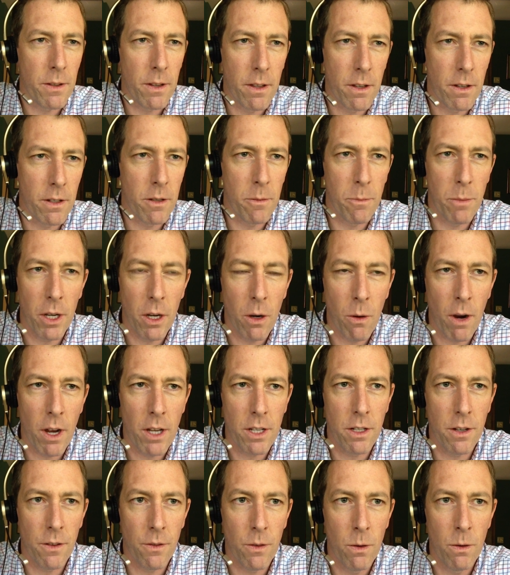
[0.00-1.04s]
So there's a big
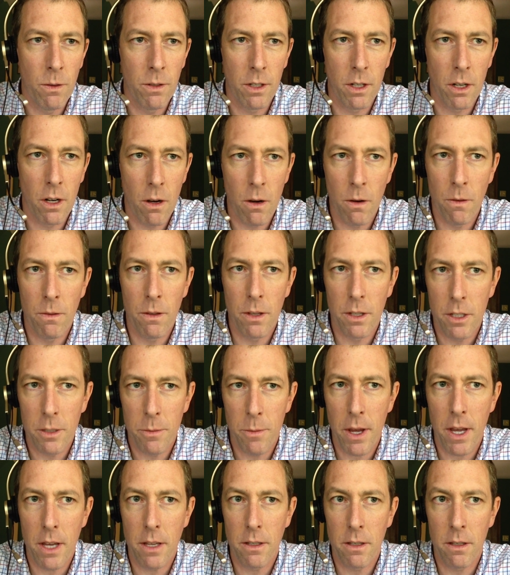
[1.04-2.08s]
question of who's going to own this
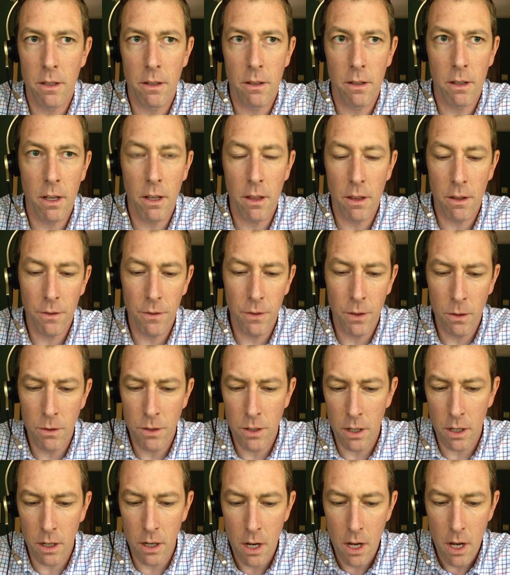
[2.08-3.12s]
space in the in the
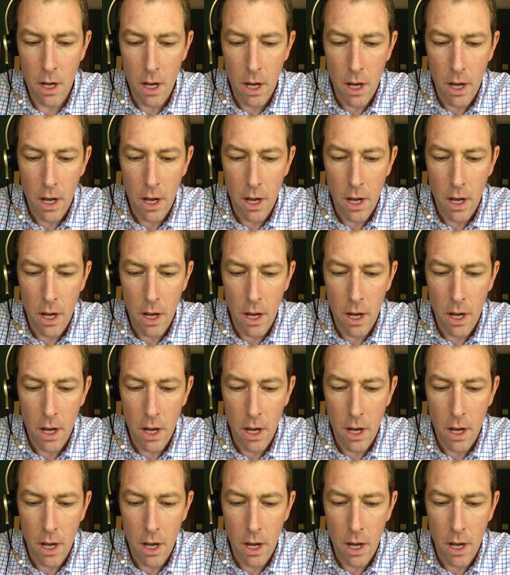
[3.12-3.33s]
future.